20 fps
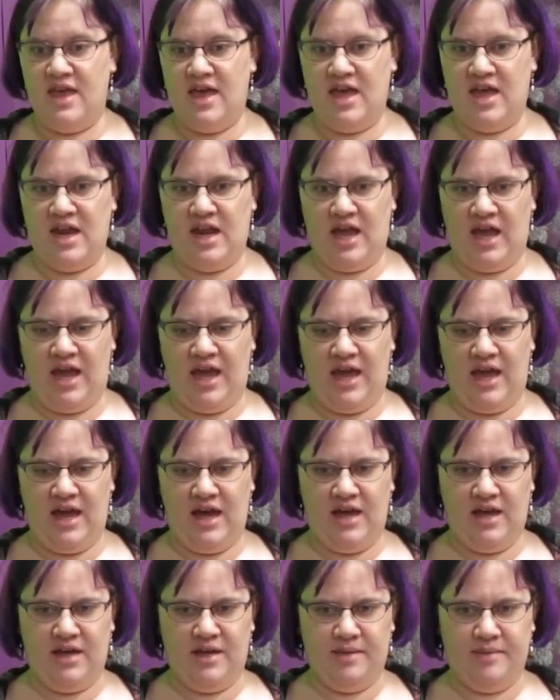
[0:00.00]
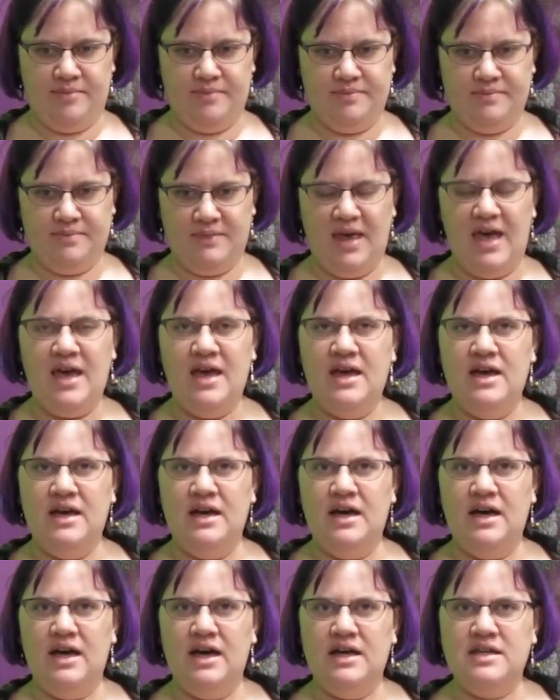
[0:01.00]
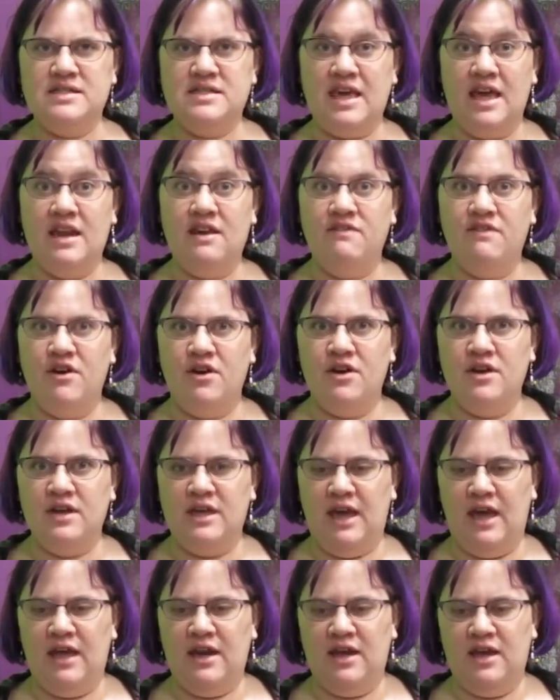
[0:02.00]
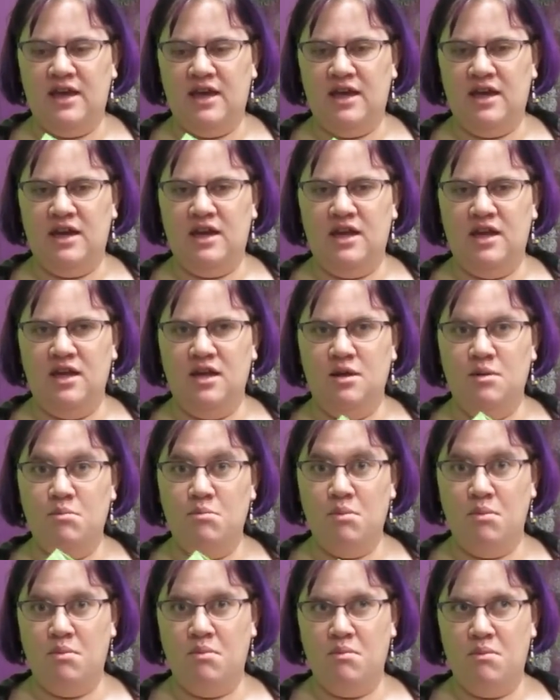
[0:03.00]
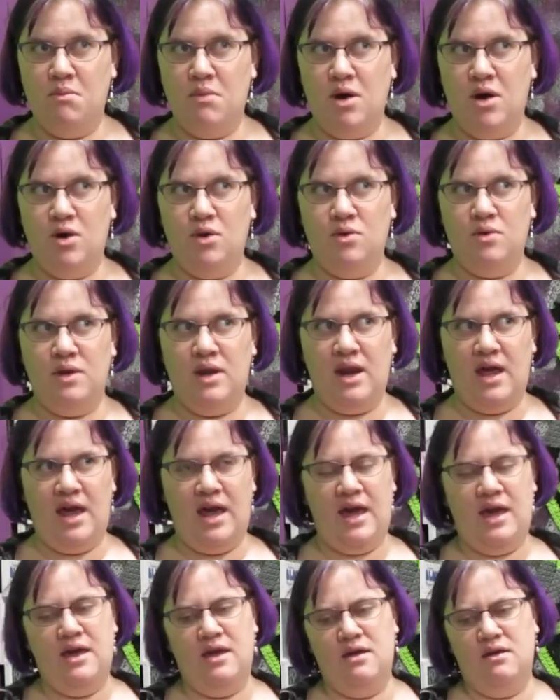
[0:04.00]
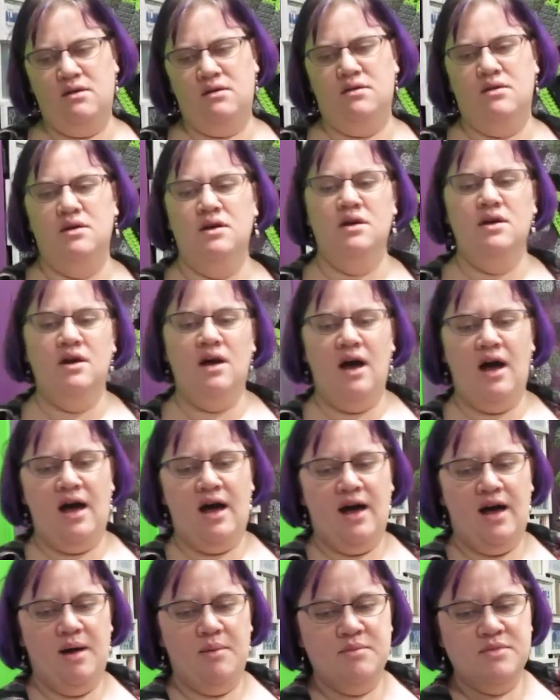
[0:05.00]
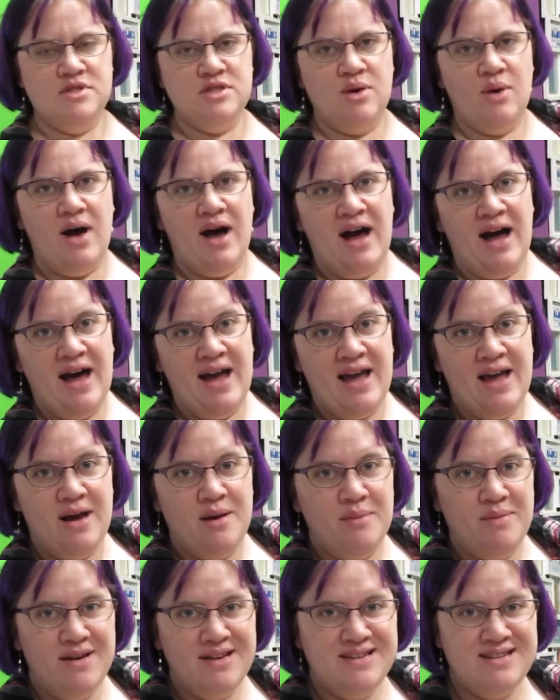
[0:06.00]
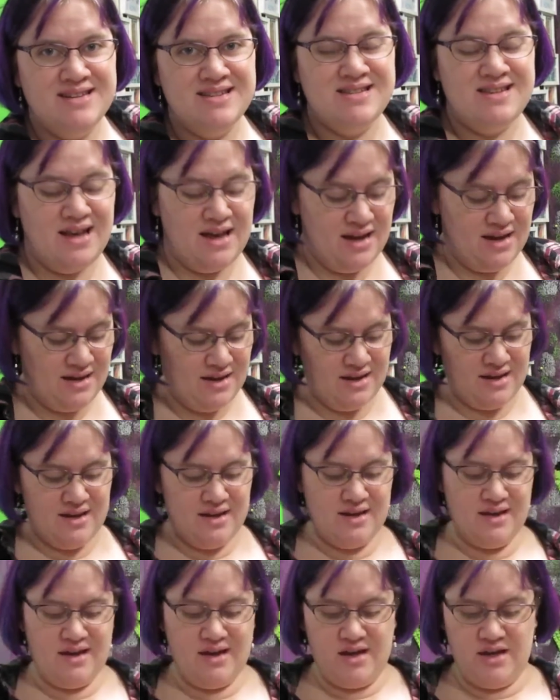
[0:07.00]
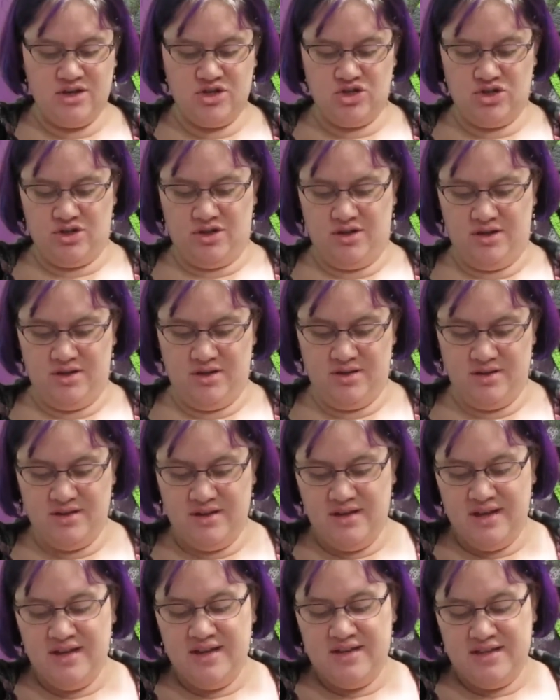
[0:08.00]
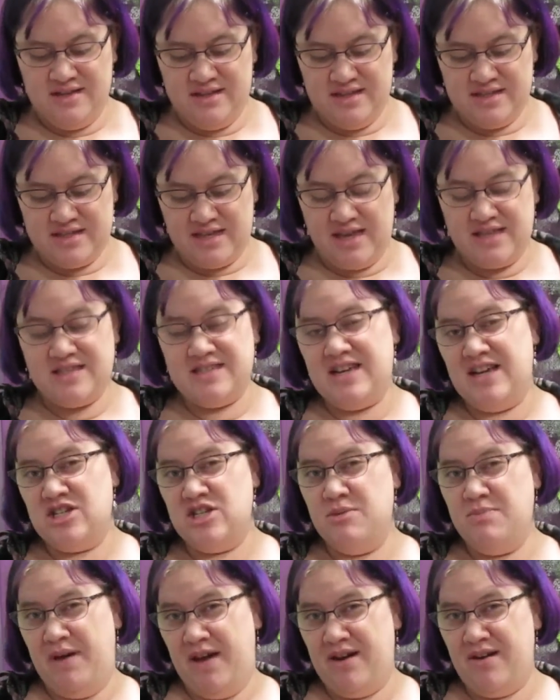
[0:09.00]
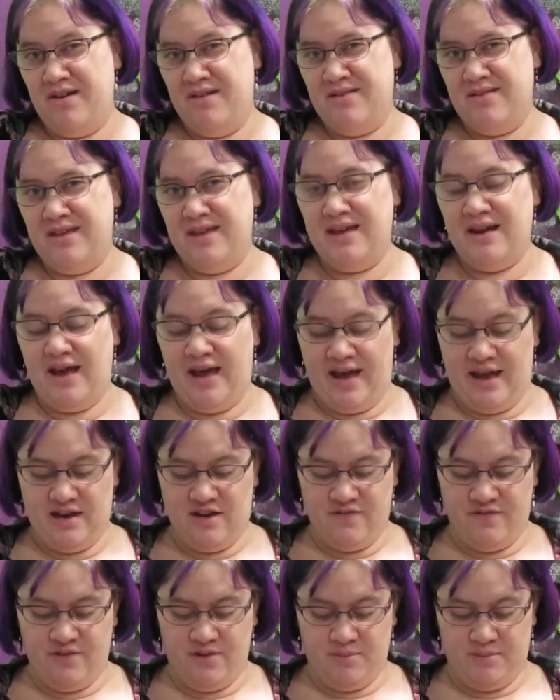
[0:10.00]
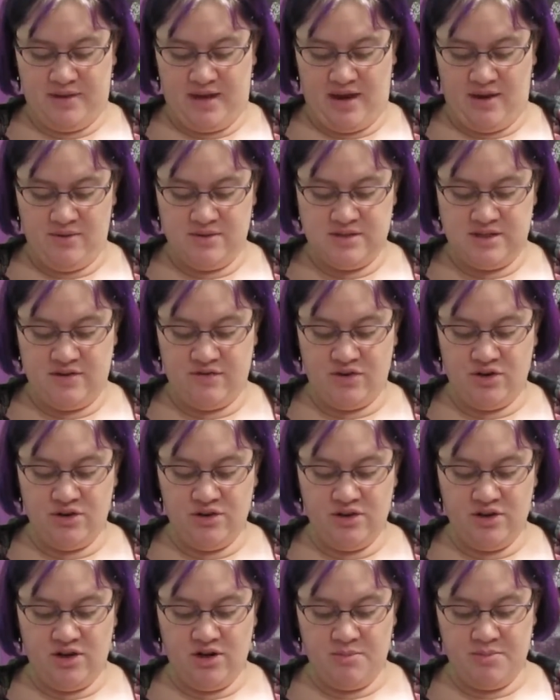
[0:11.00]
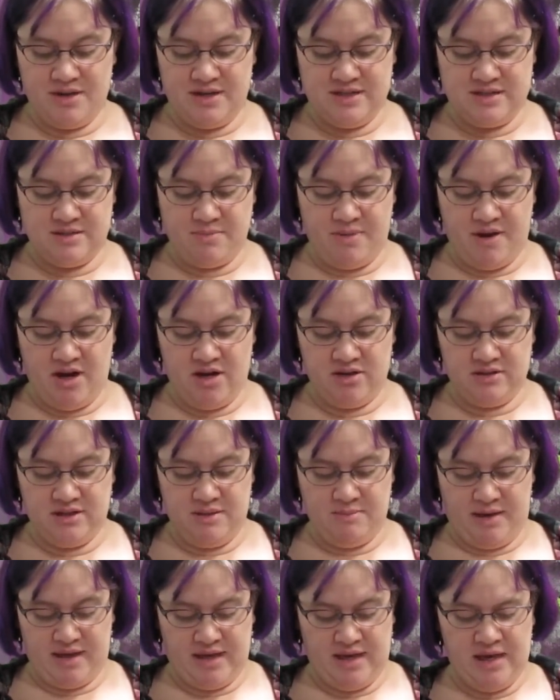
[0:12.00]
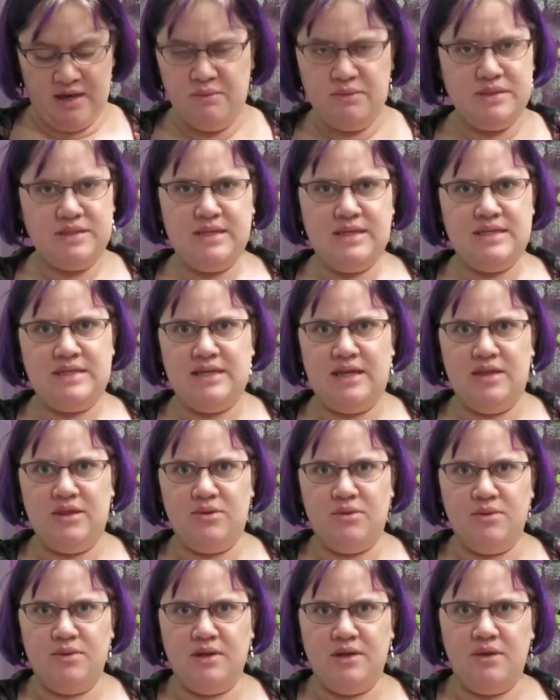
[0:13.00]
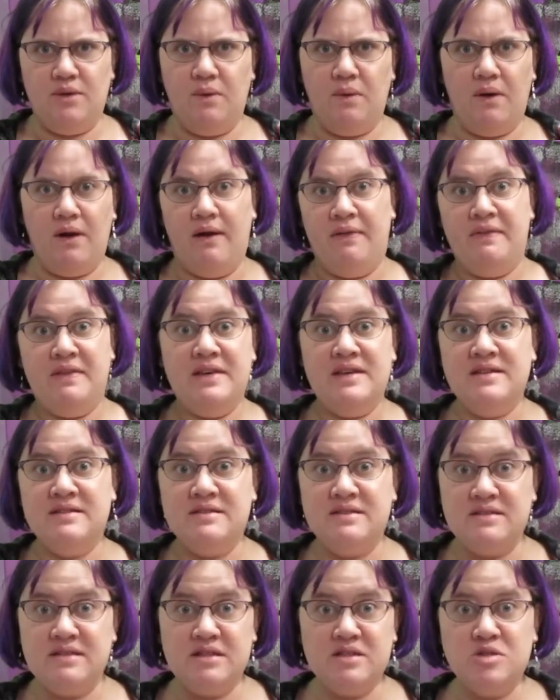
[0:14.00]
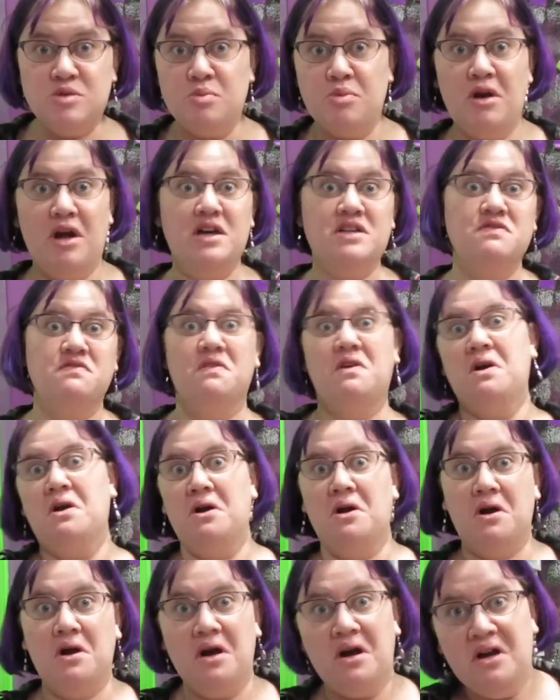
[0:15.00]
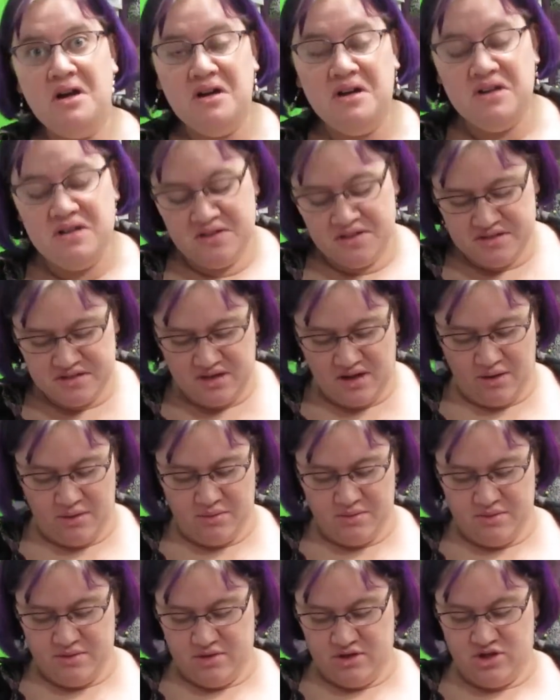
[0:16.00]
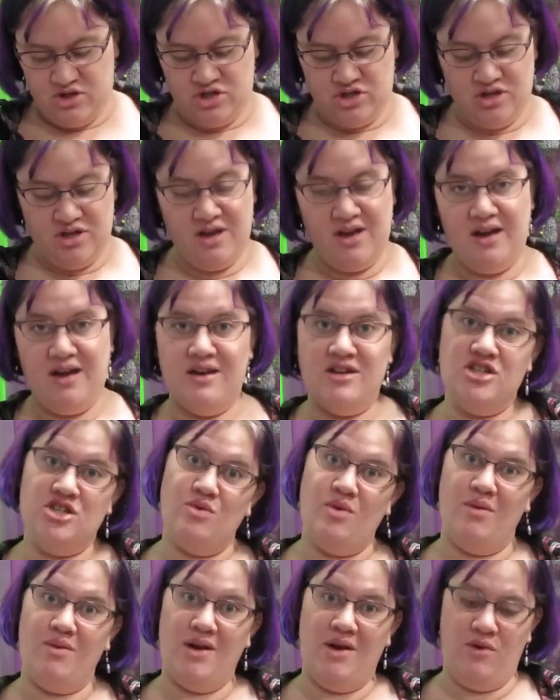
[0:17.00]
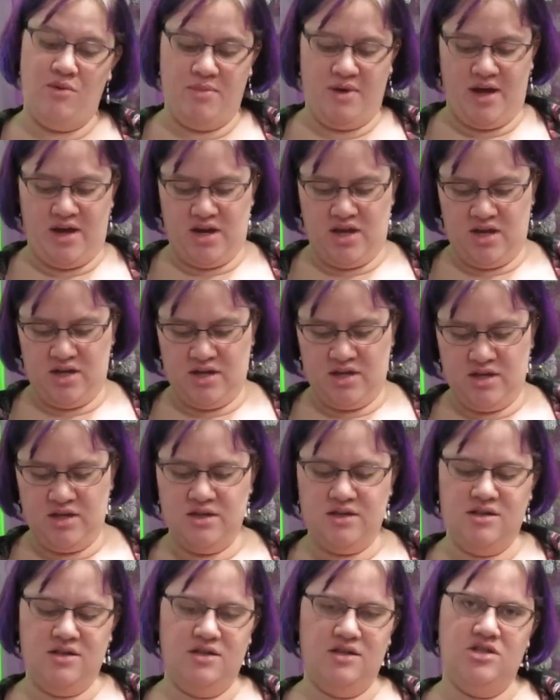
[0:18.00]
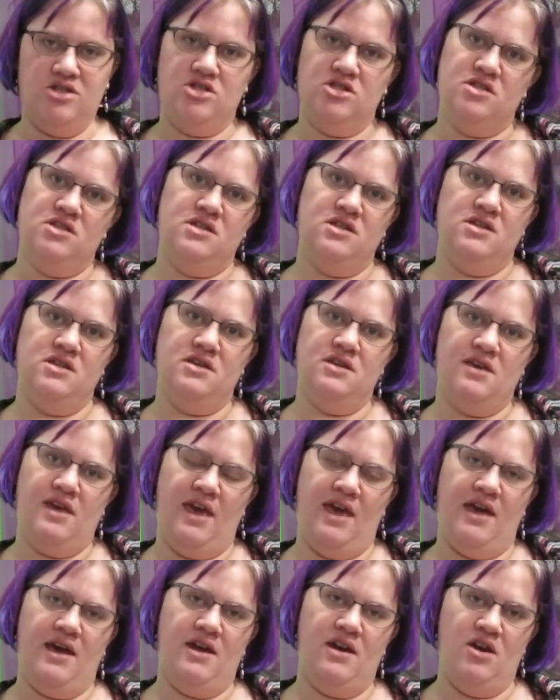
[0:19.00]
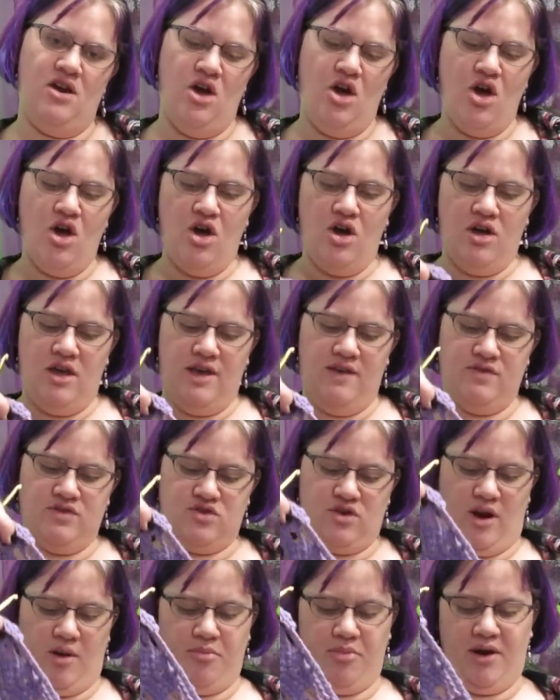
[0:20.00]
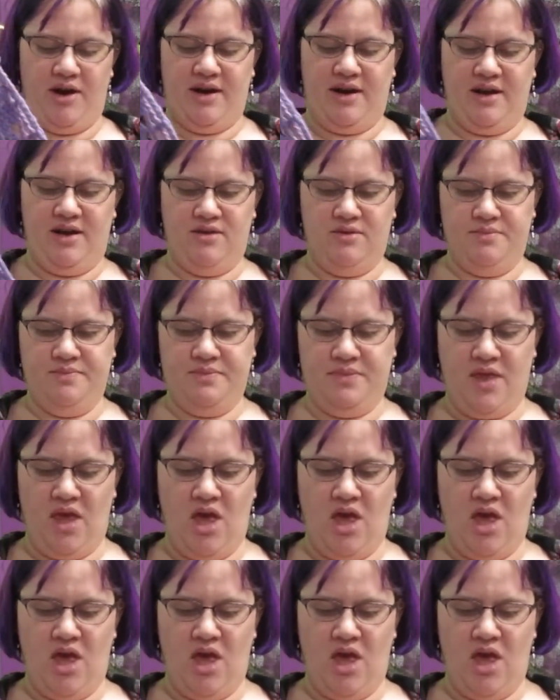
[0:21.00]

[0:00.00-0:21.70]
then a, um, a skein of variegated Monet. Um, so I am designing a shawl. In this case, it's actually better that I had to film now instead of earlier because apparently my kid was listening through the door and this is a surprise for her. So she, uh, she won't know about it because she can't eavesdrop right now.